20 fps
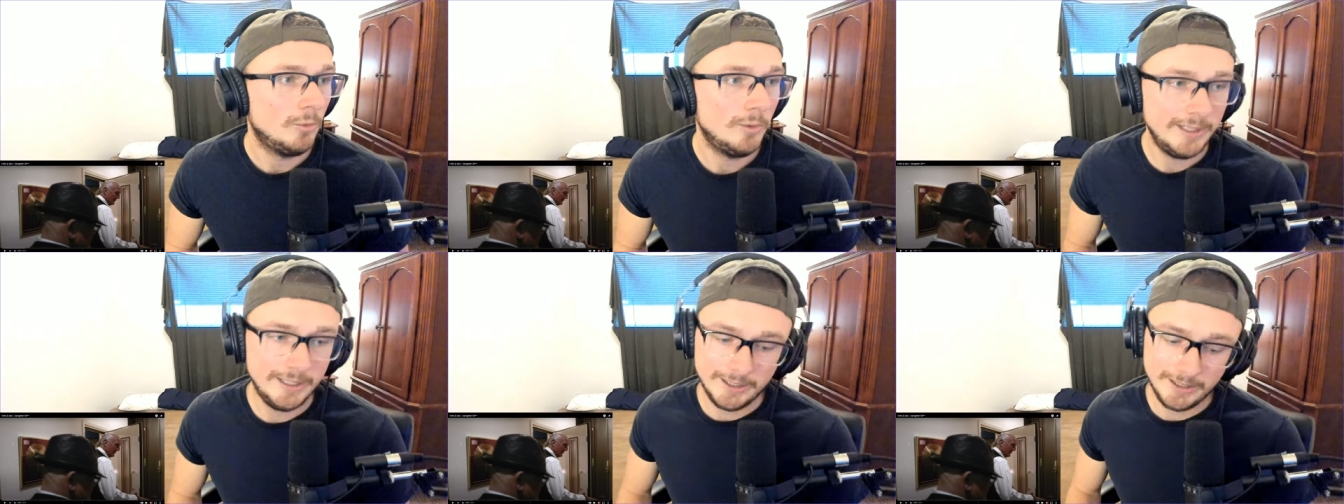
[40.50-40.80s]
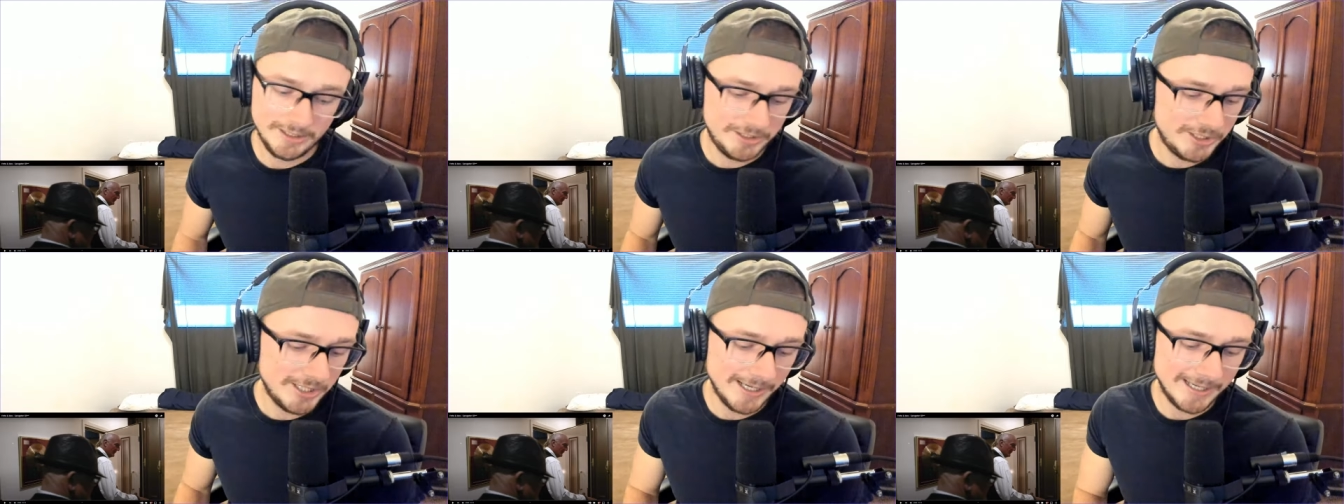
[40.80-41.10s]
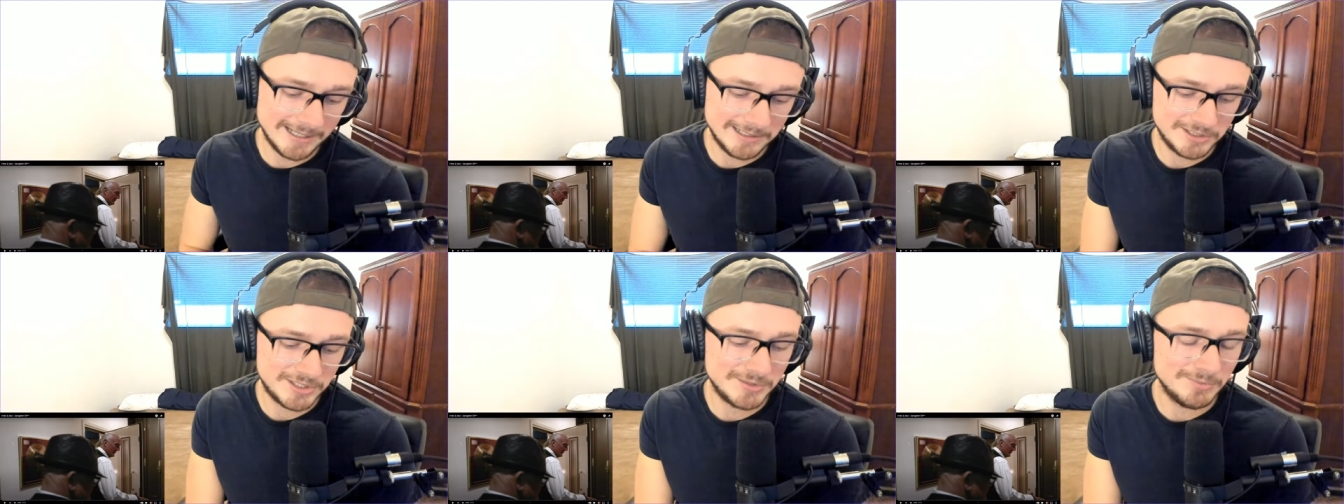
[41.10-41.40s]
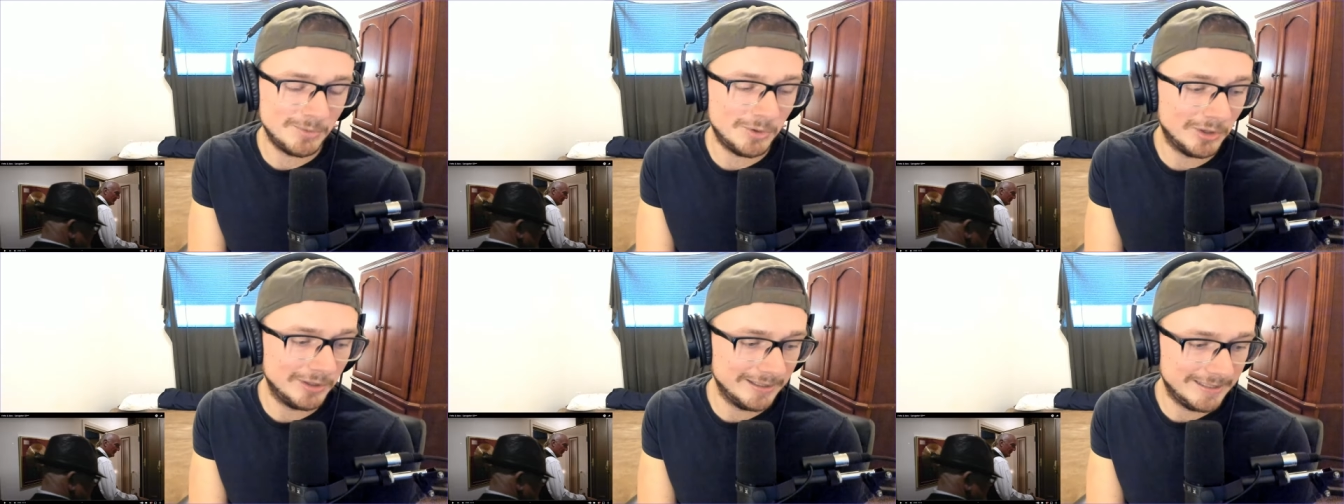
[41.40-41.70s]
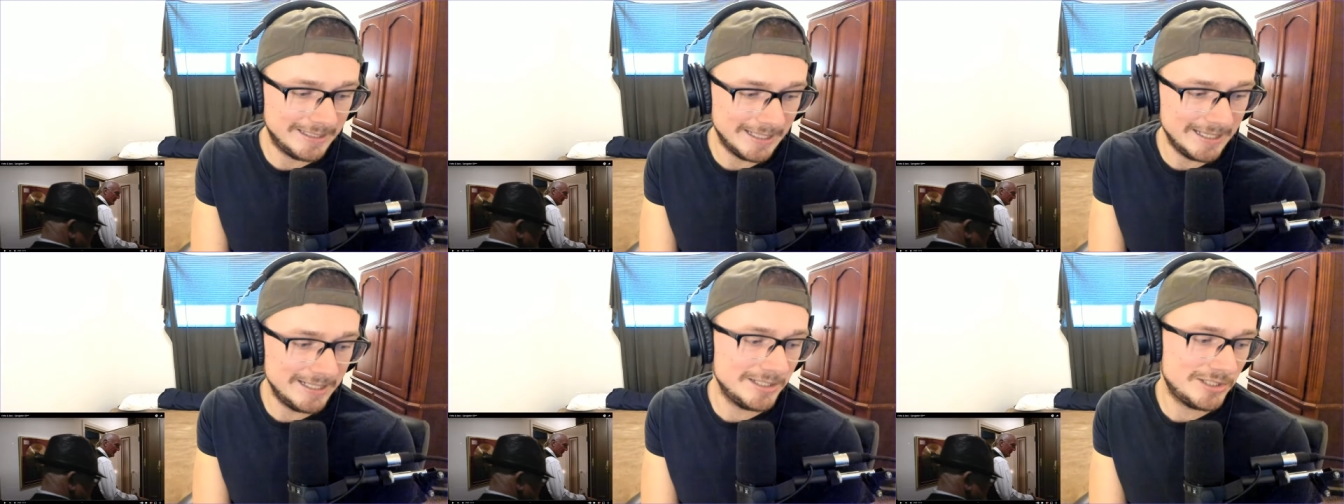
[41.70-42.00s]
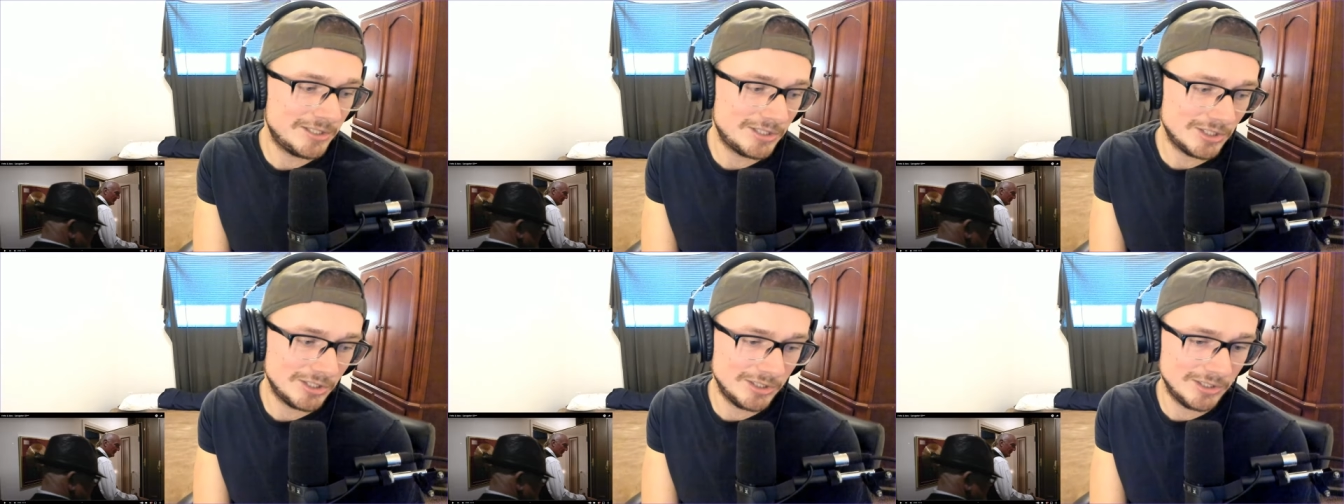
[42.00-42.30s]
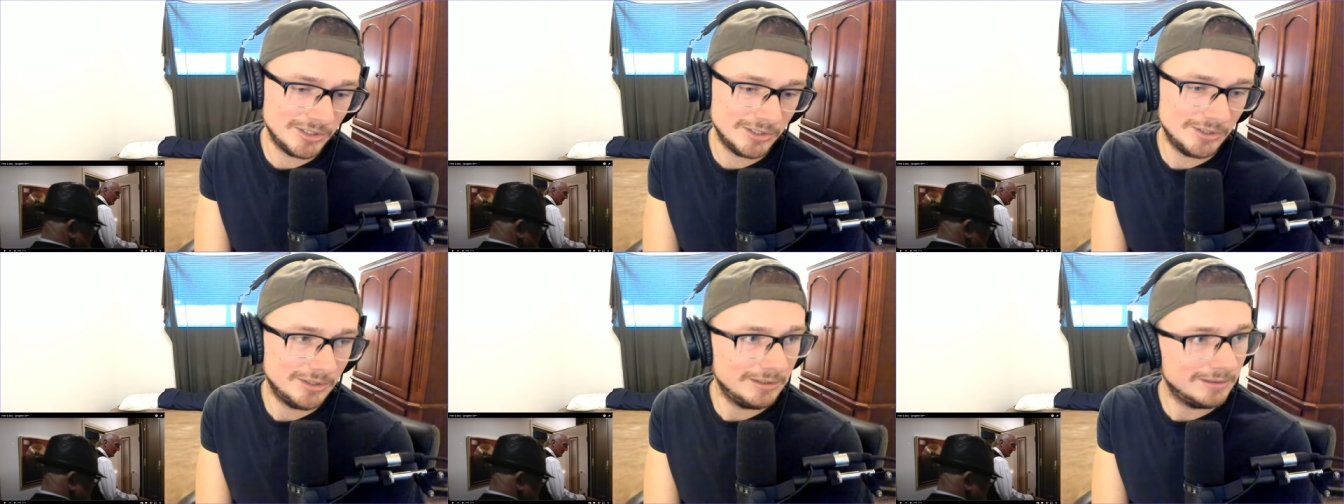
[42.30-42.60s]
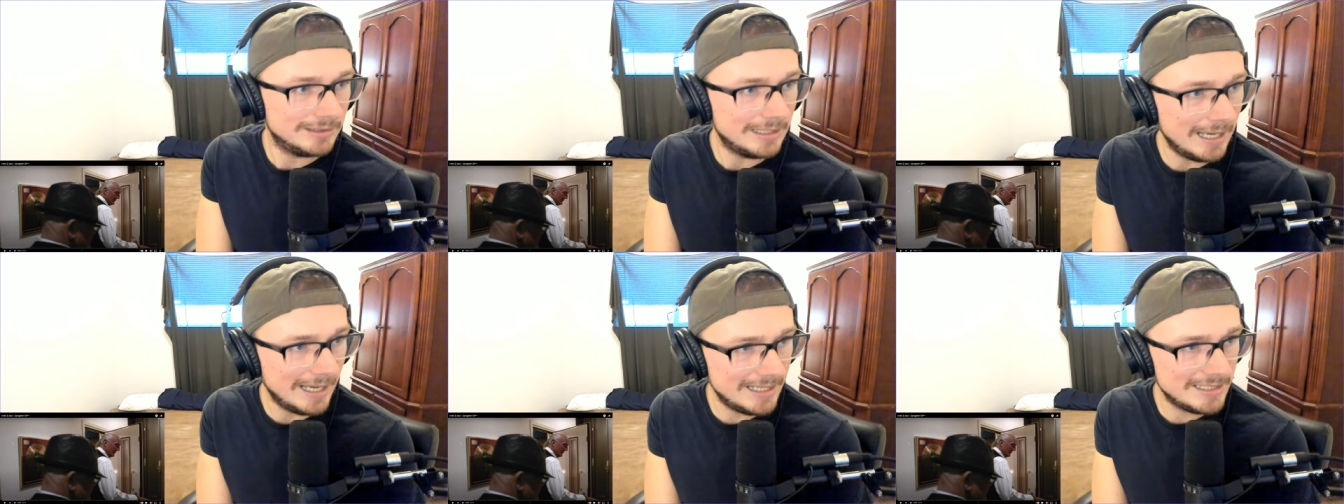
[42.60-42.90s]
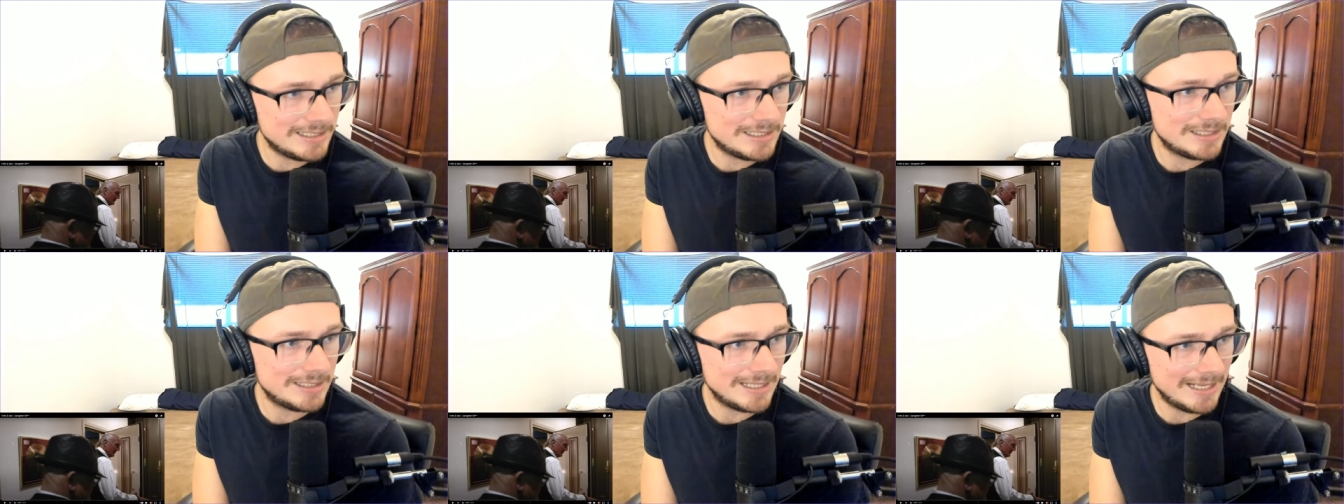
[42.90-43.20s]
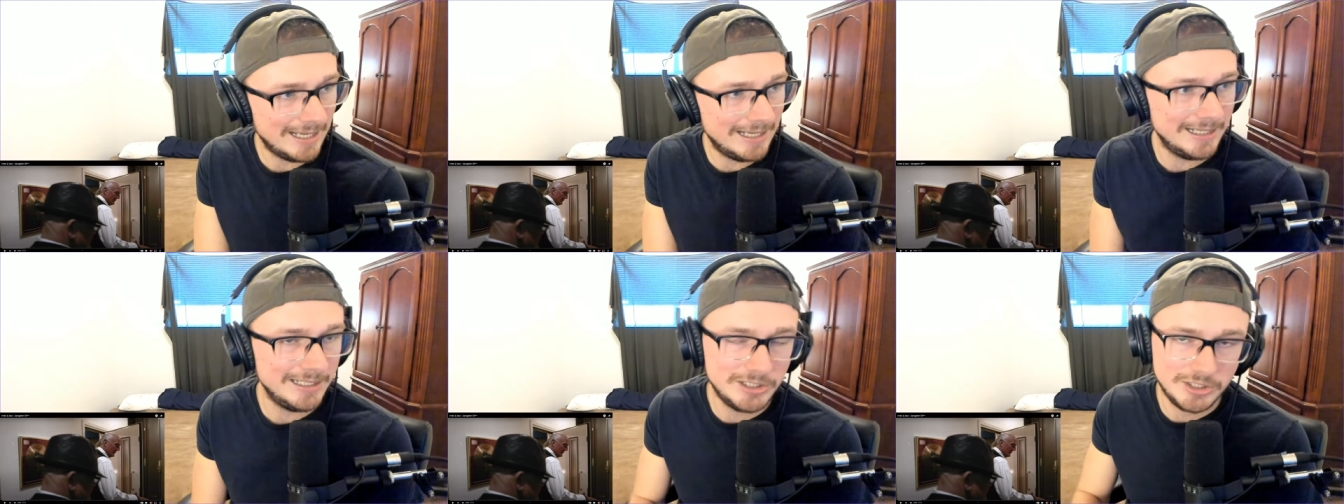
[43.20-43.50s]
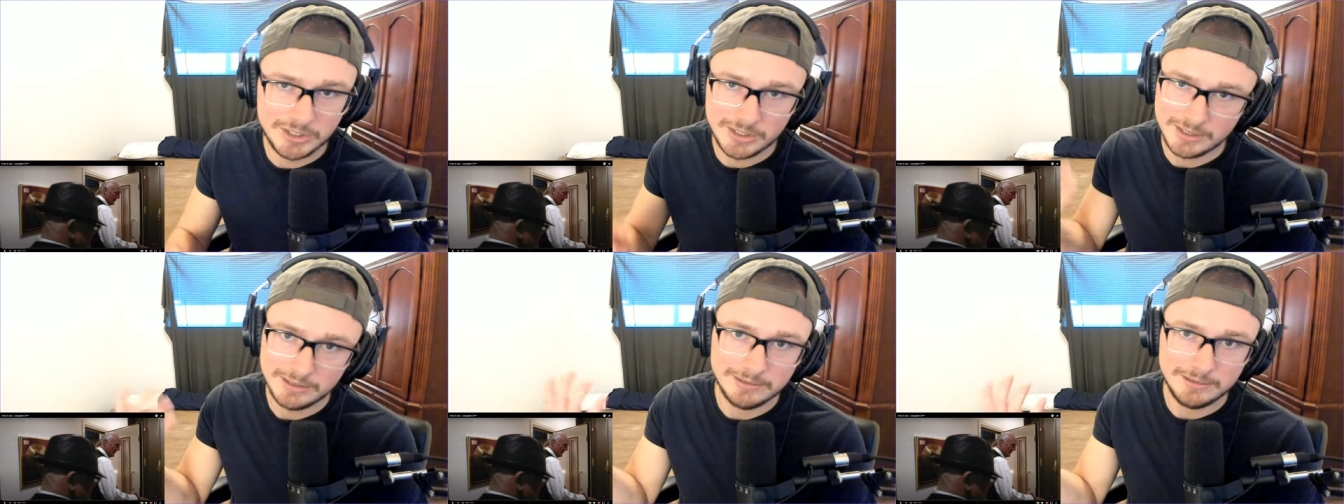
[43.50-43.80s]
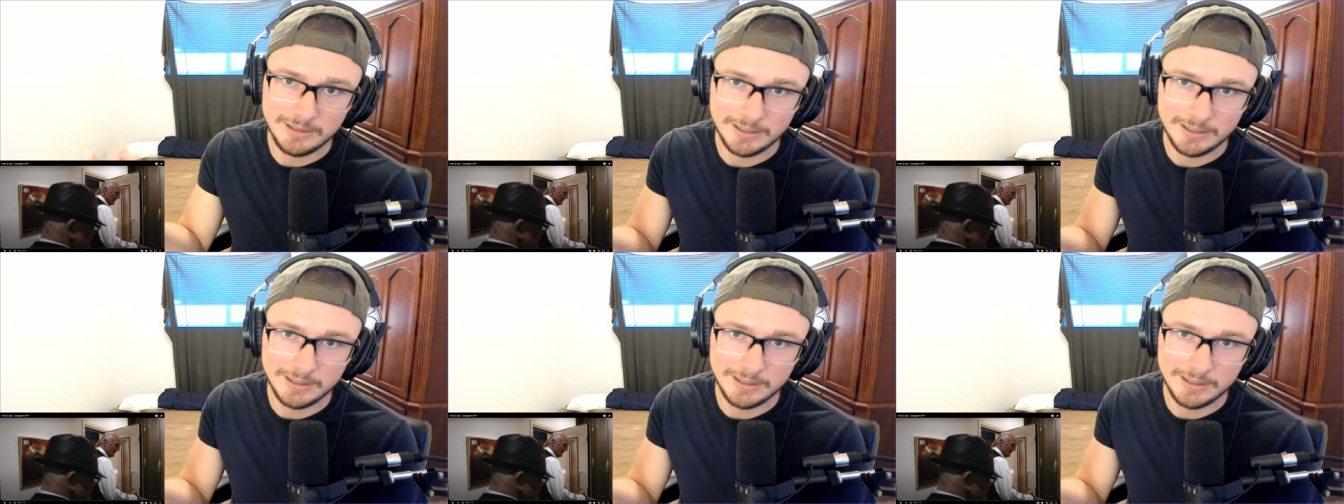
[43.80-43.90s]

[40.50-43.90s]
we're here to check out some more gangster SH,